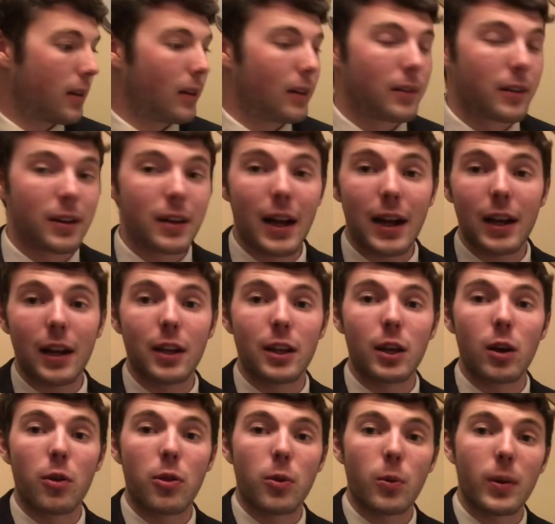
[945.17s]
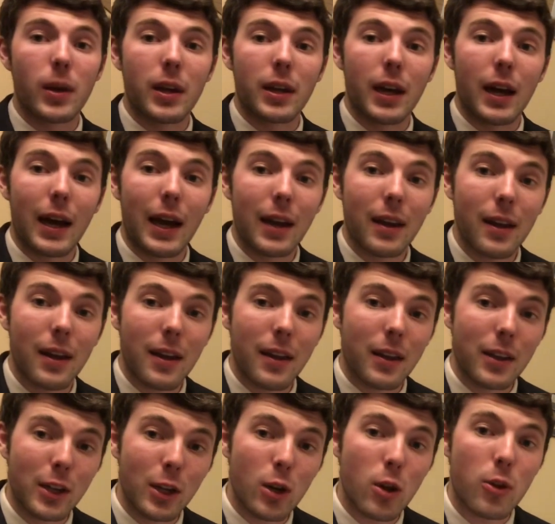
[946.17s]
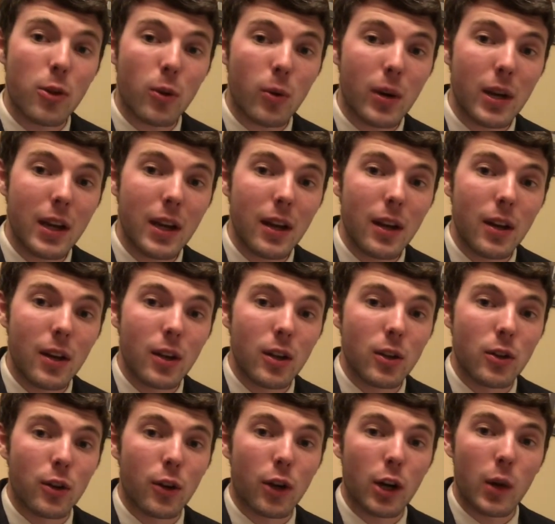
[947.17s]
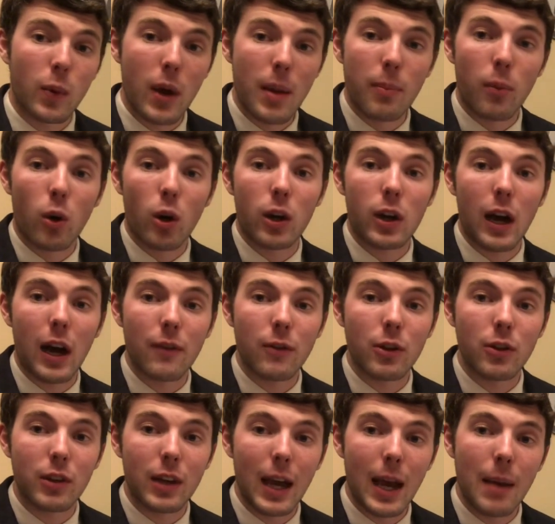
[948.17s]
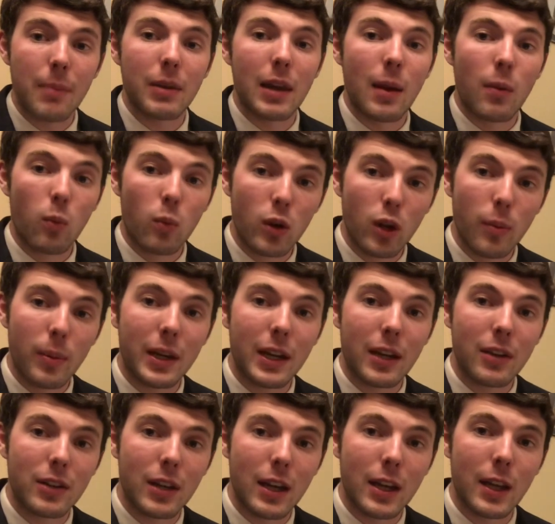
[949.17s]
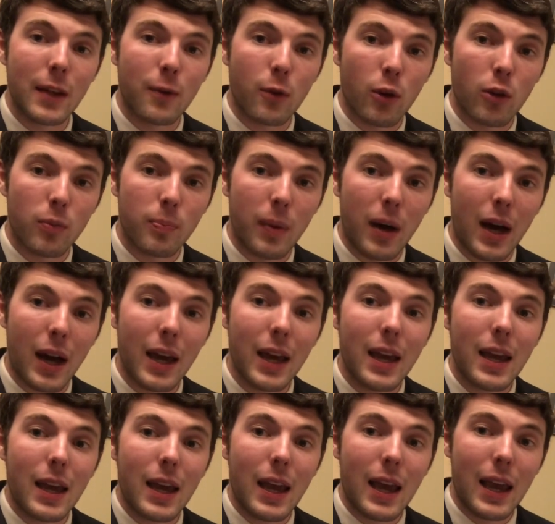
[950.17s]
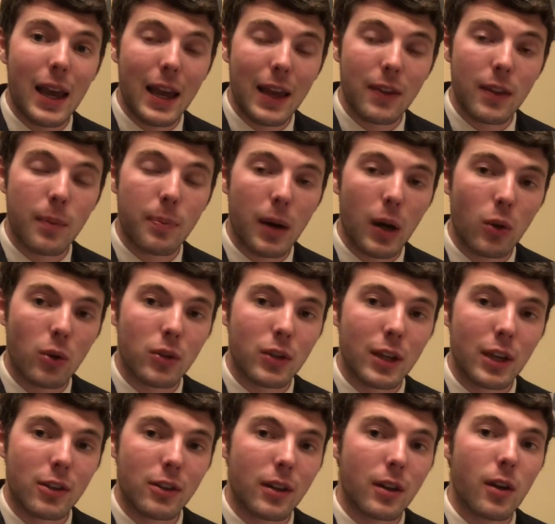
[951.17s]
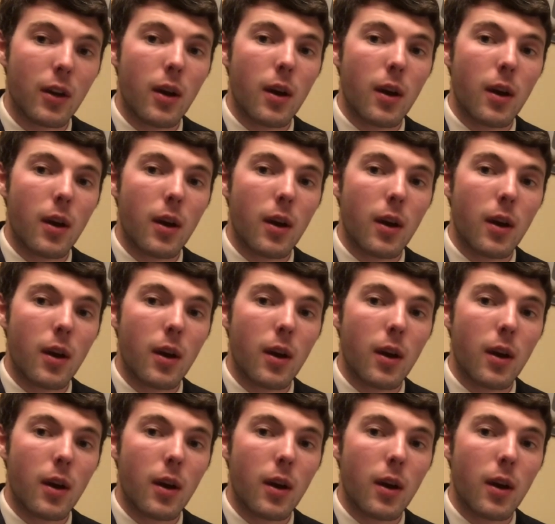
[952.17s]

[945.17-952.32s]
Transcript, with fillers: they're not going to go three and nine. Year three, they're going to win more conference games and will be contending for a spot in the postseason.